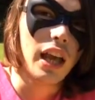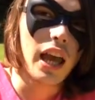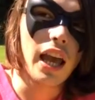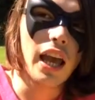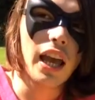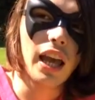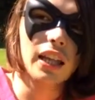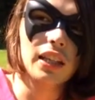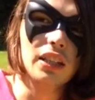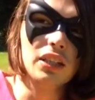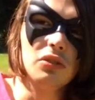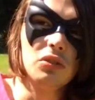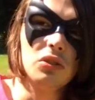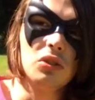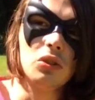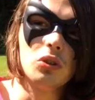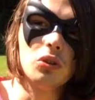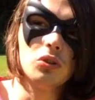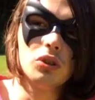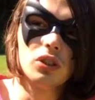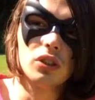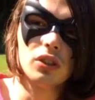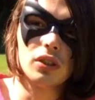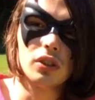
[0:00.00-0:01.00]
And he
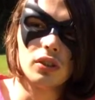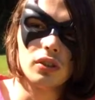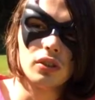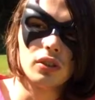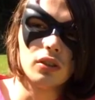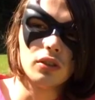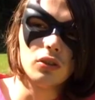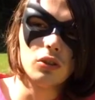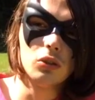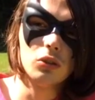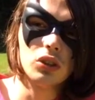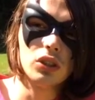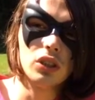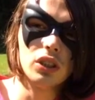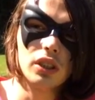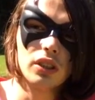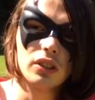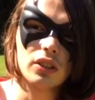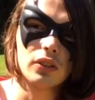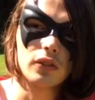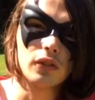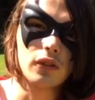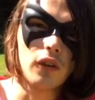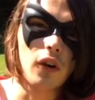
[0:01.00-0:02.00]
recruits
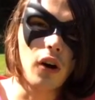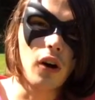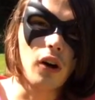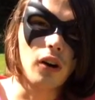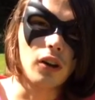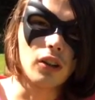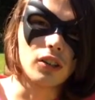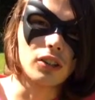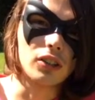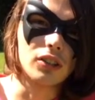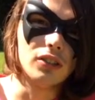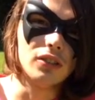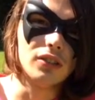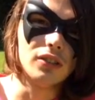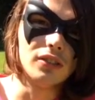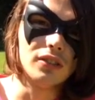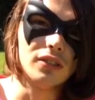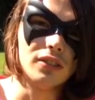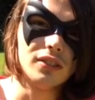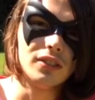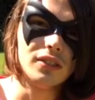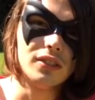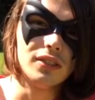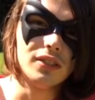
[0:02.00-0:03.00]
Lucius Fox
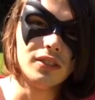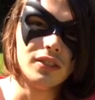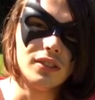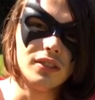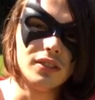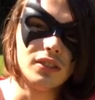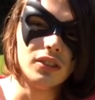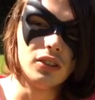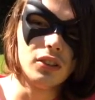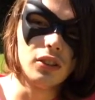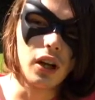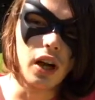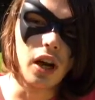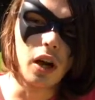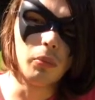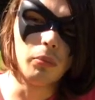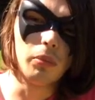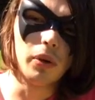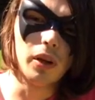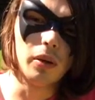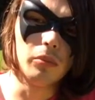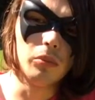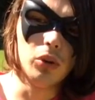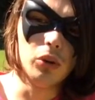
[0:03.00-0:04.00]
to
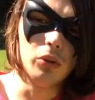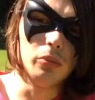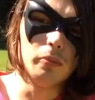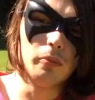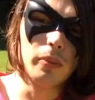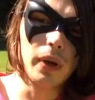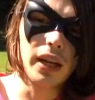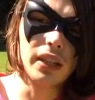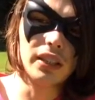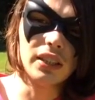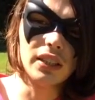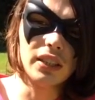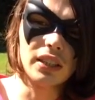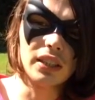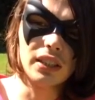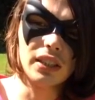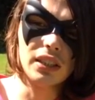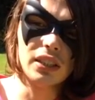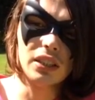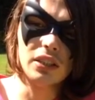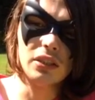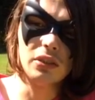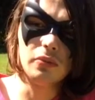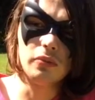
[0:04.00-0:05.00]
help him, who
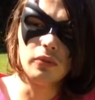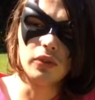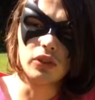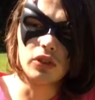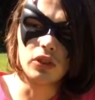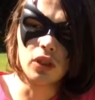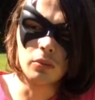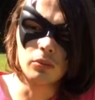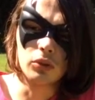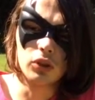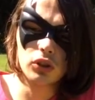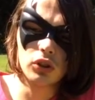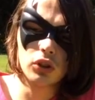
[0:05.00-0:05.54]
basically, for some